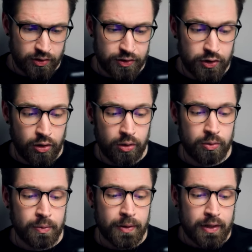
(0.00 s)

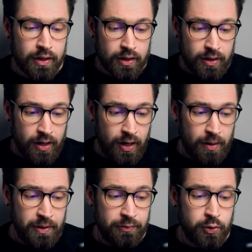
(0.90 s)
So
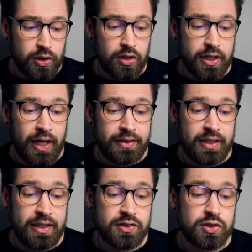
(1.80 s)
um, if we look at
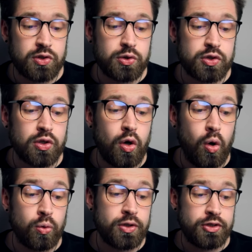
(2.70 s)
the institutional
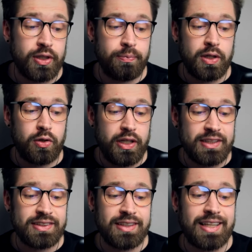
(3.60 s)
ownership, there
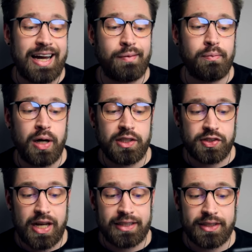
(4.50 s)
isn't that
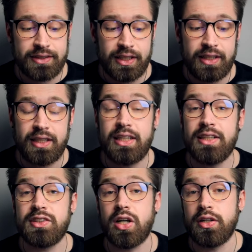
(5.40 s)
much. As I said, it
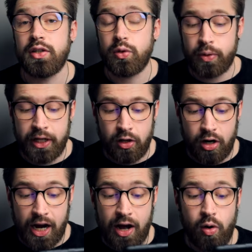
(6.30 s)
is under the radar.
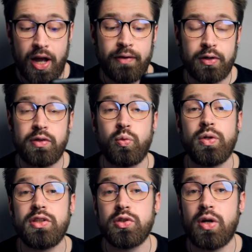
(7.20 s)
However,
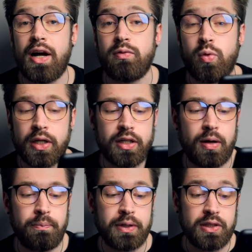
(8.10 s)
we do have one
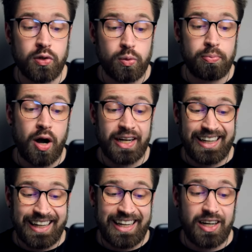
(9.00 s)
company who
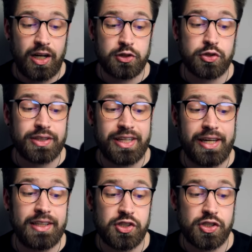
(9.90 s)
bought eight hundred
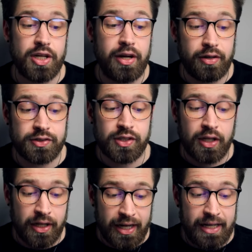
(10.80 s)
K shares,
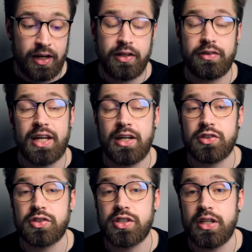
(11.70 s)
eight hundred
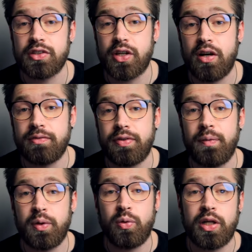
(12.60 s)
thousand shares on
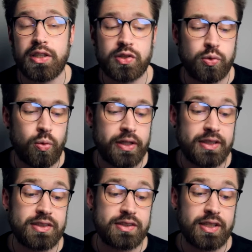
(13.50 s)
February
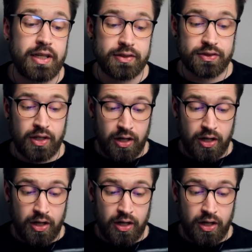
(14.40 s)
twenty-sixth.